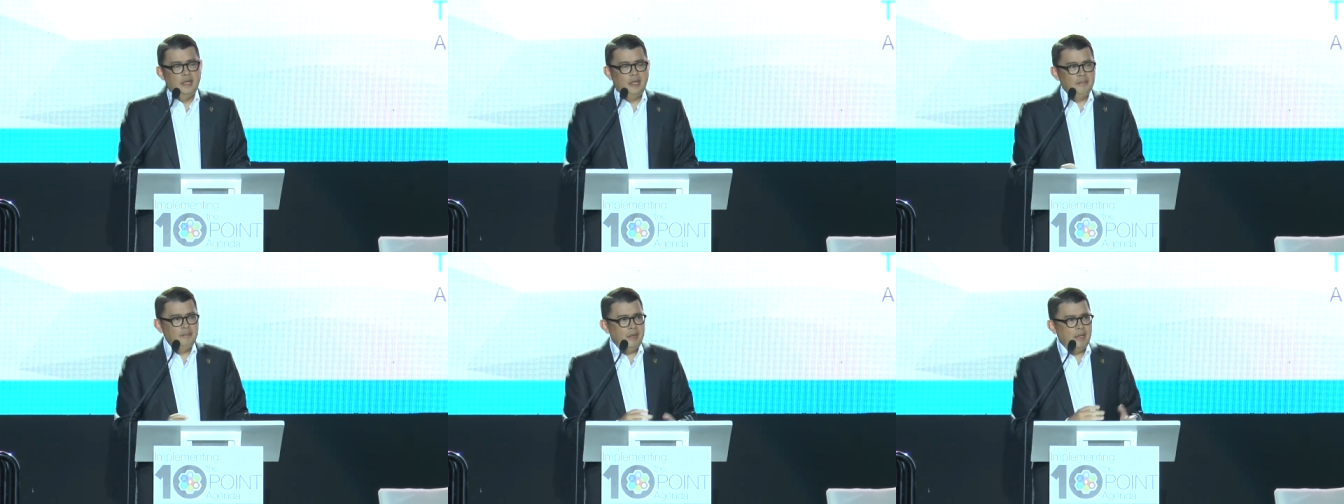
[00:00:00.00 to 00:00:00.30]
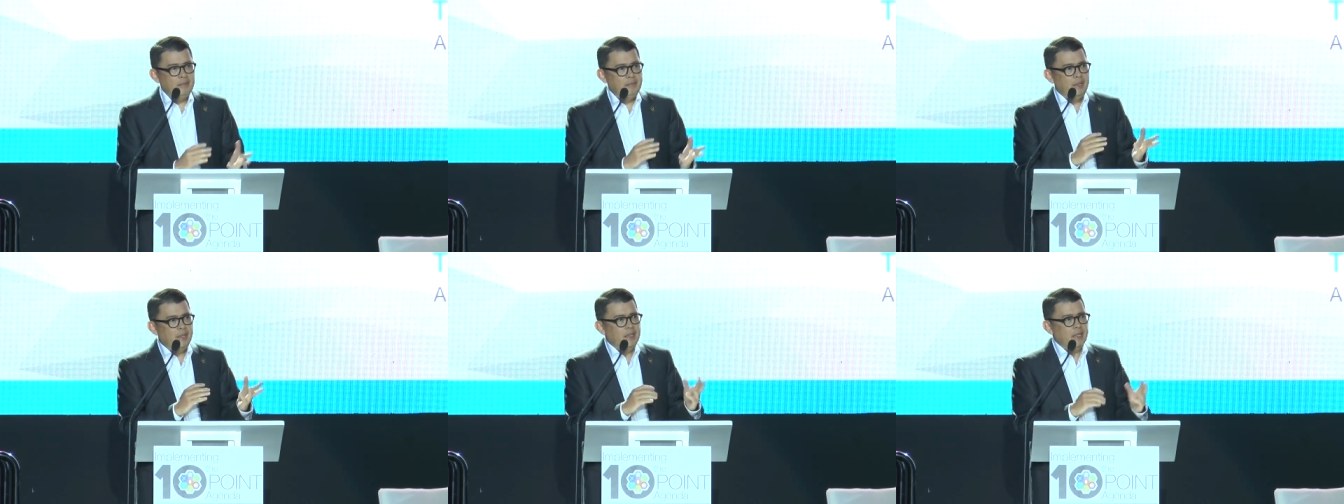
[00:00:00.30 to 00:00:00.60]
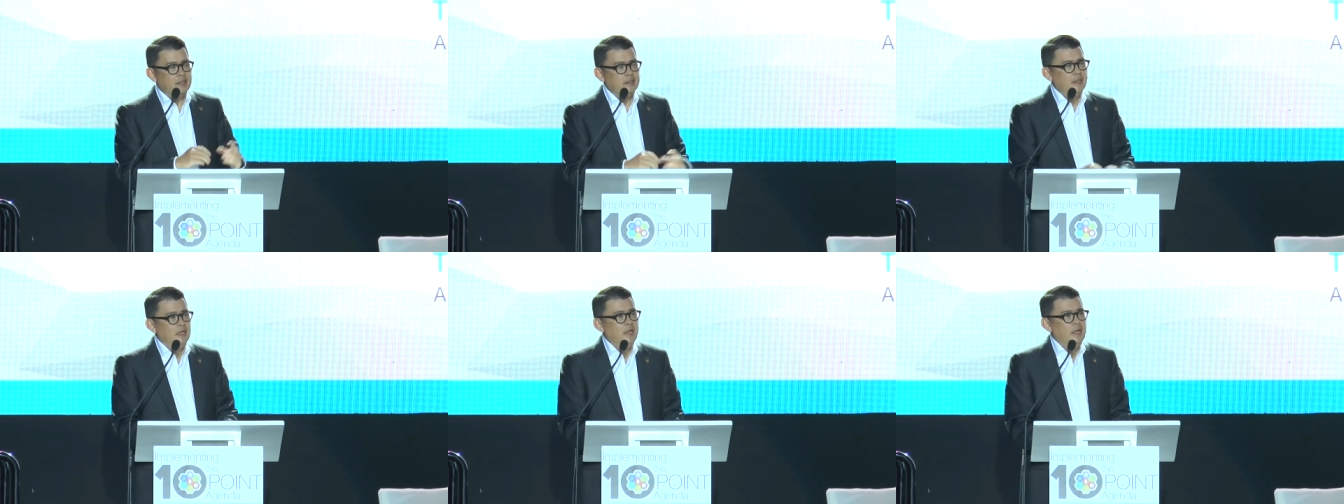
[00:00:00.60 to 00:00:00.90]
And maybe
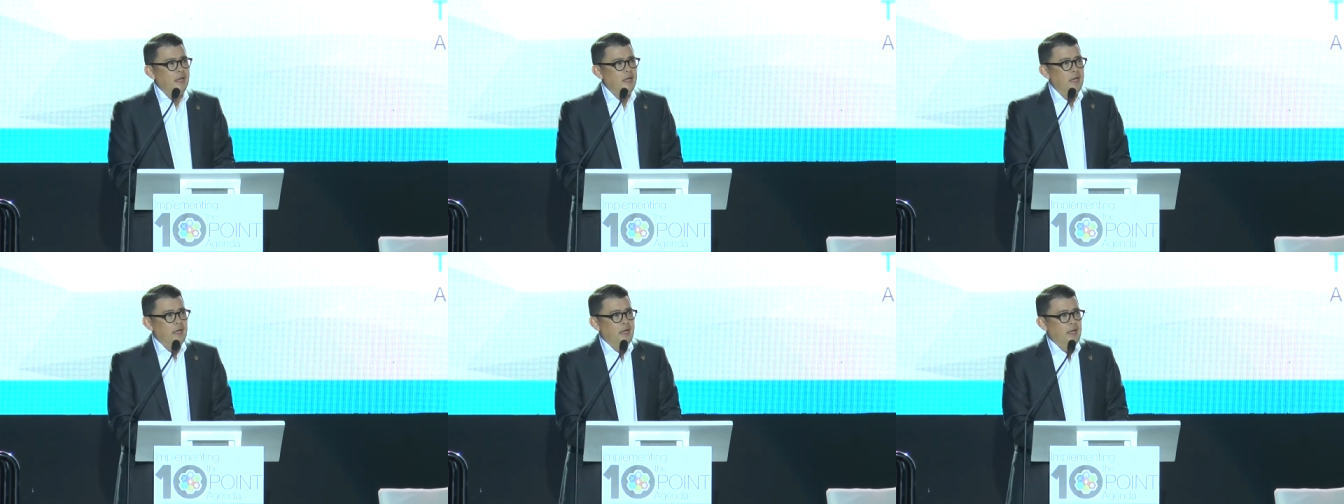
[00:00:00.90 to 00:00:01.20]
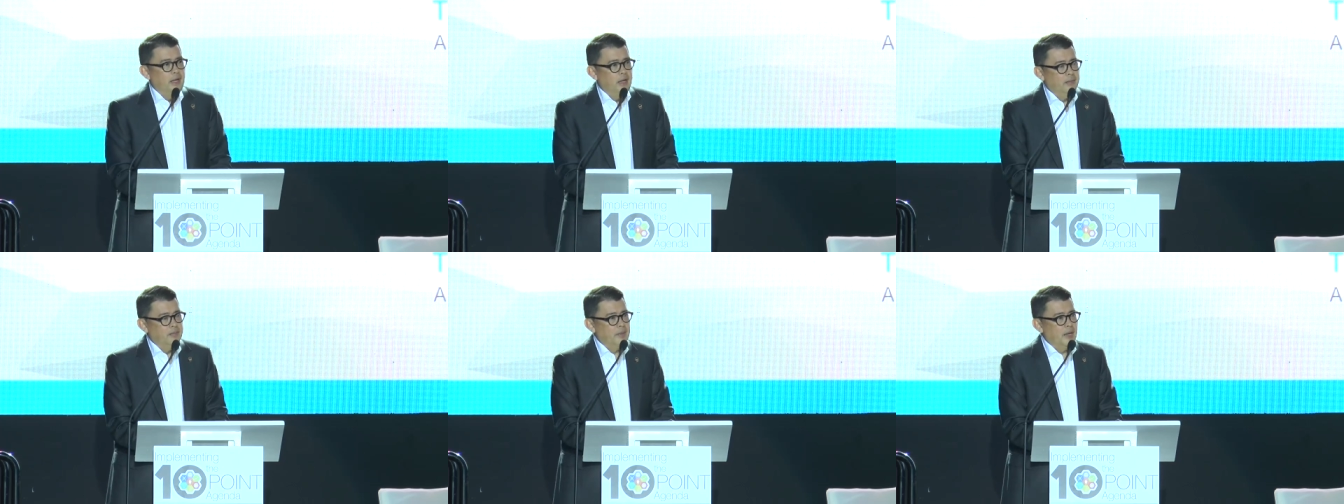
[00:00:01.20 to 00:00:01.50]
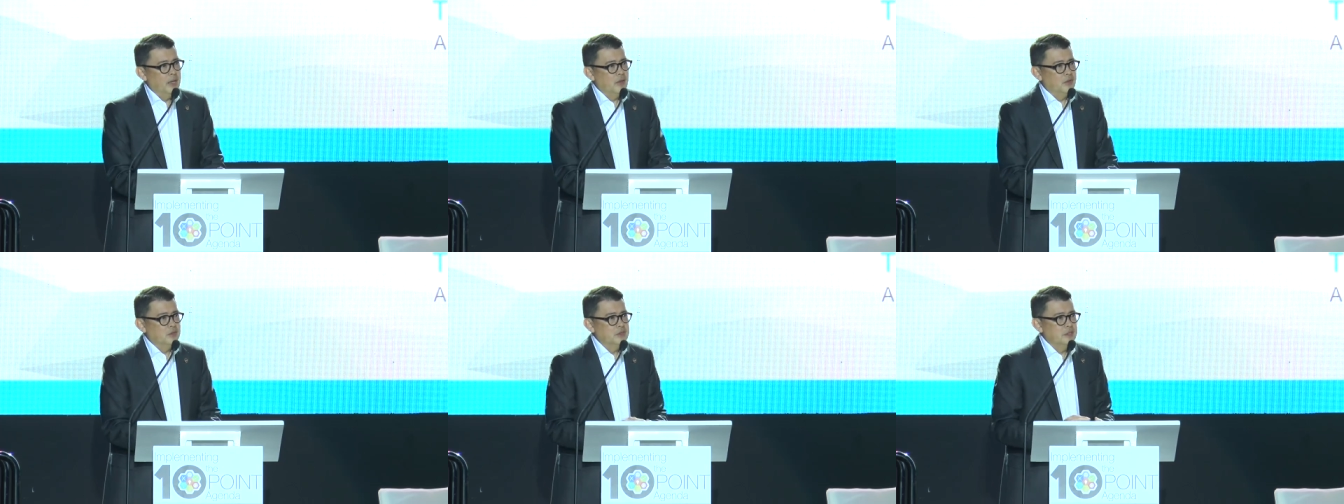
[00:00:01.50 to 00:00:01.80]
get
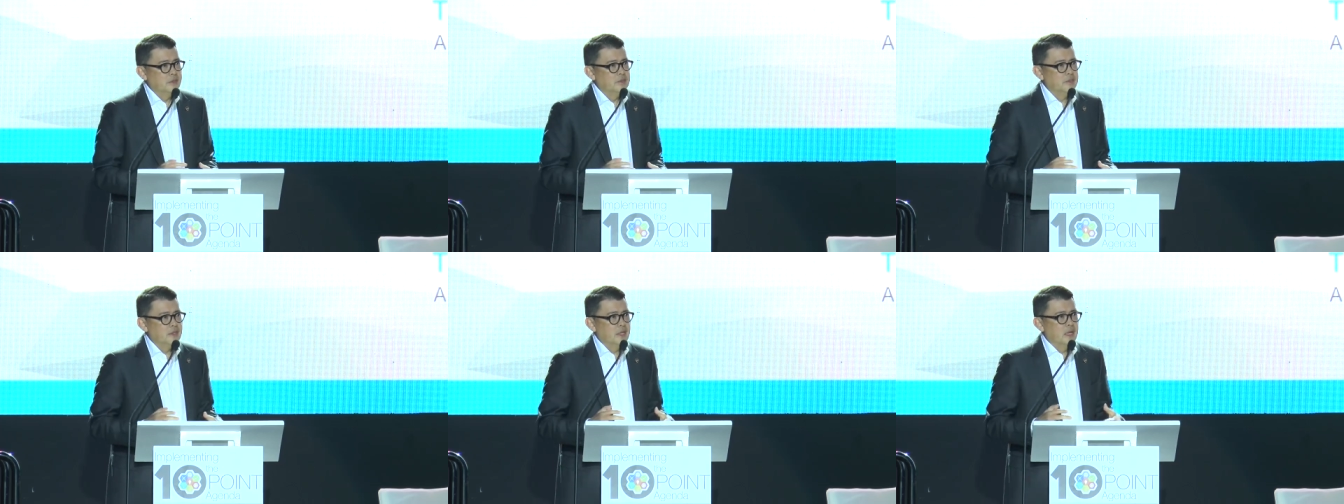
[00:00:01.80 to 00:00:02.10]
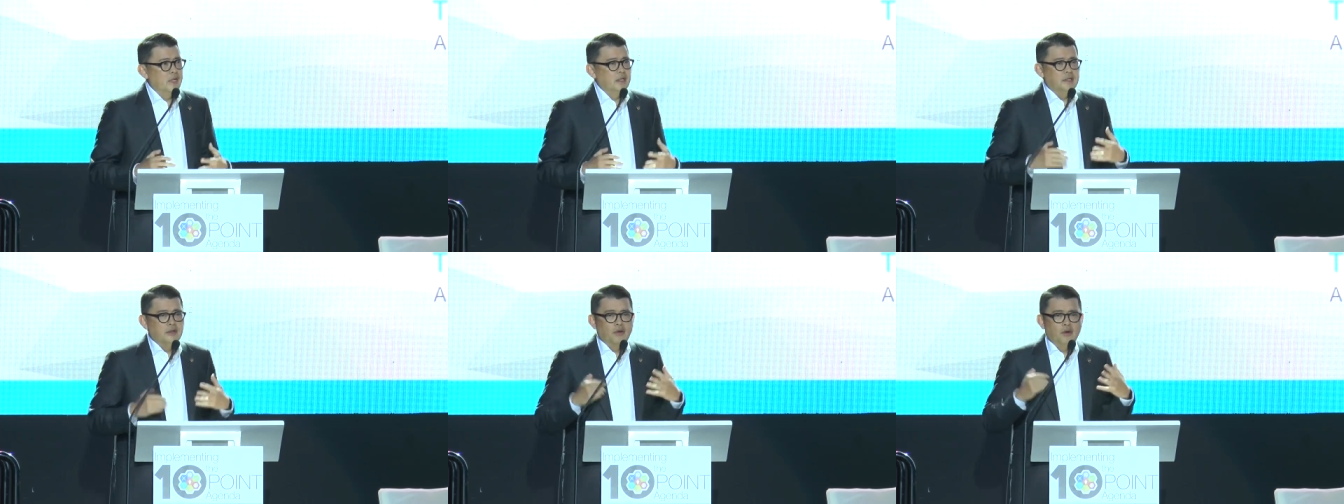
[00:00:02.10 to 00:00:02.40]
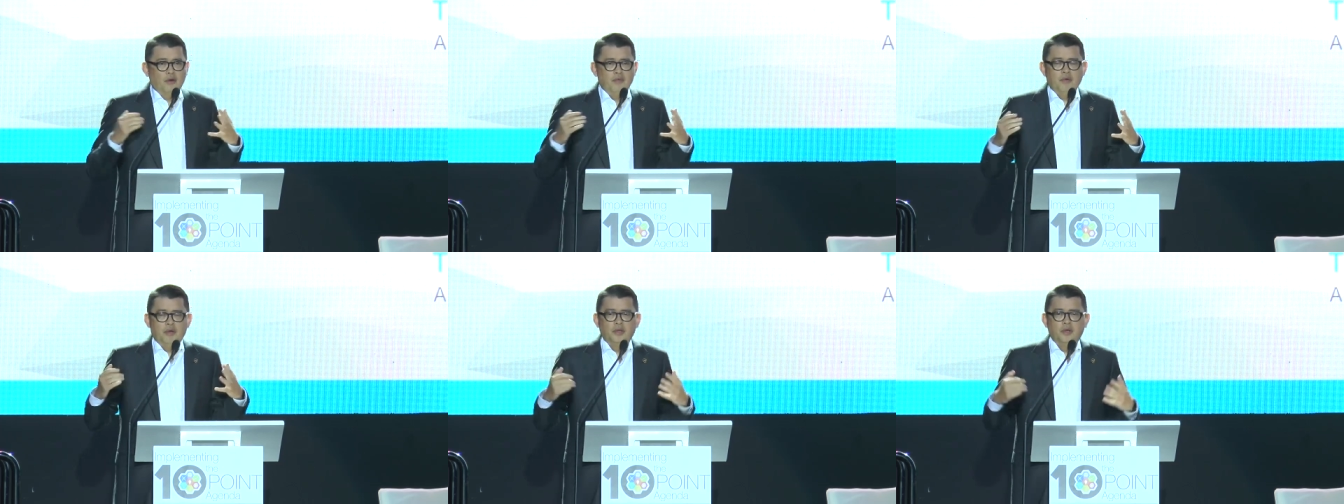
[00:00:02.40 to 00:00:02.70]
Bangko Sentral, the
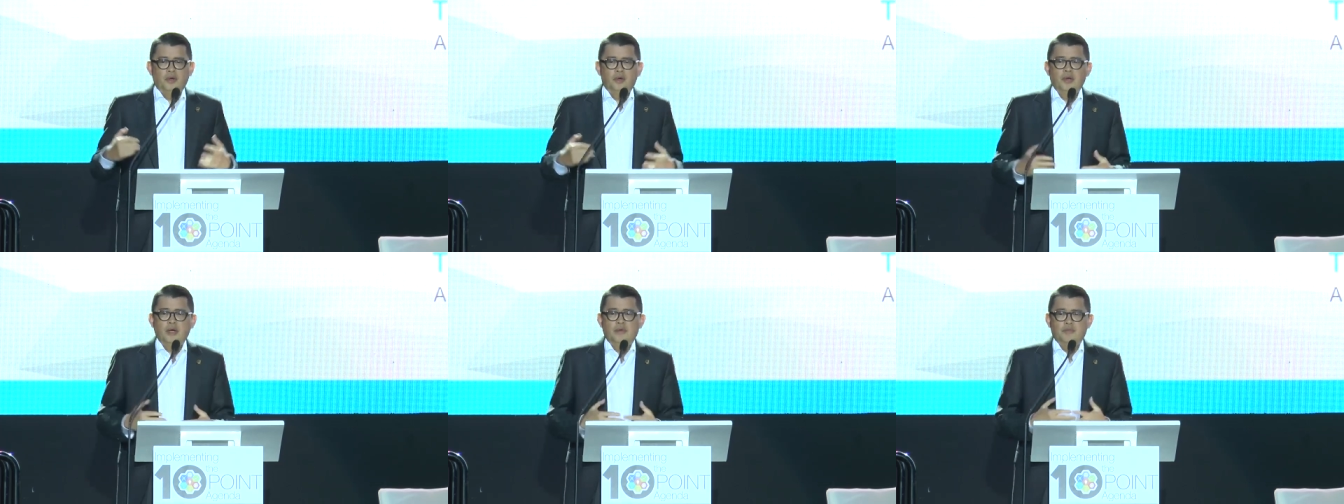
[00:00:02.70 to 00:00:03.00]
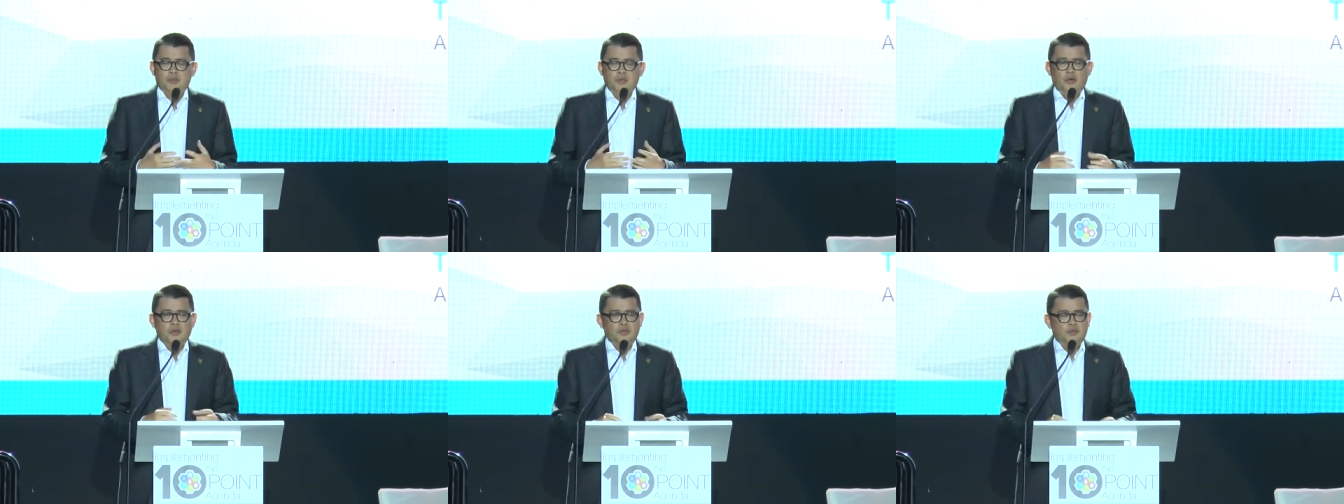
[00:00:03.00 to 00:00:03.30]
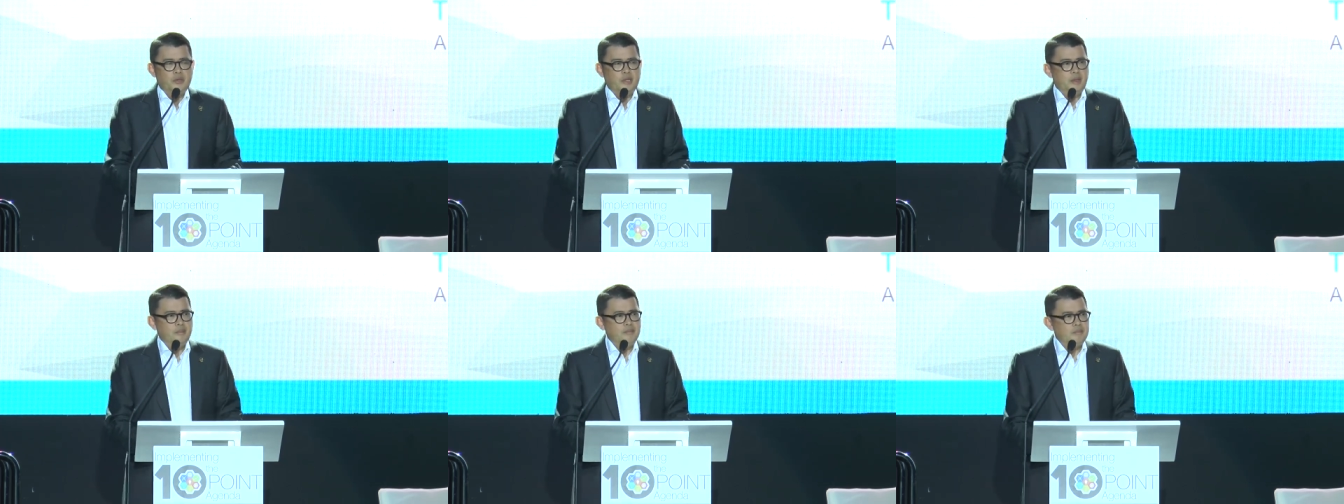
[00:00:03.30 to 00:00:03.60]
governor, I
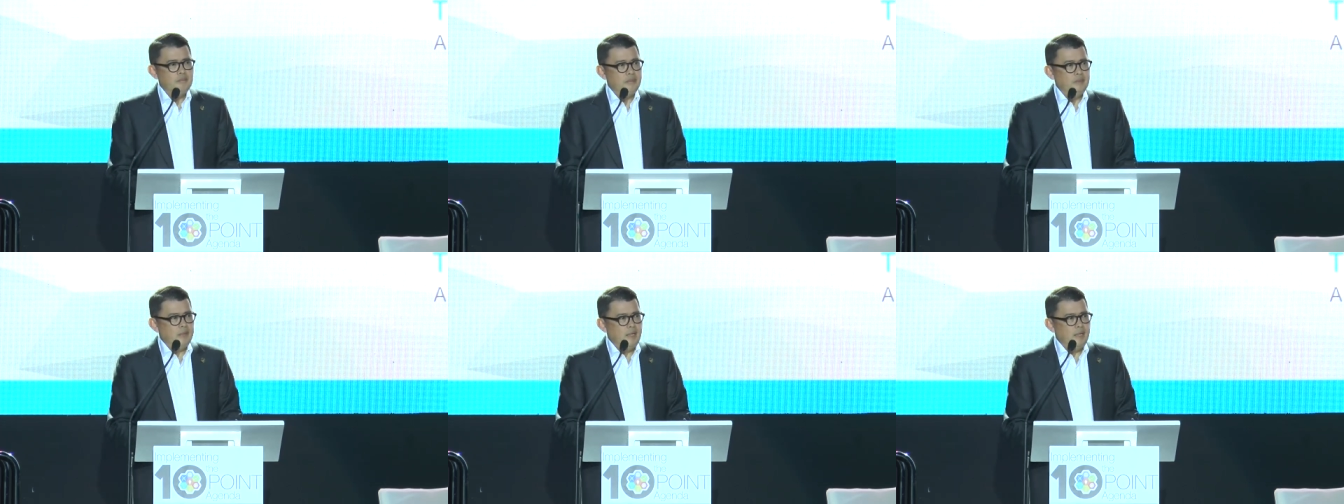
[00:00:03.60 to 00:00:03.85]
talked to him,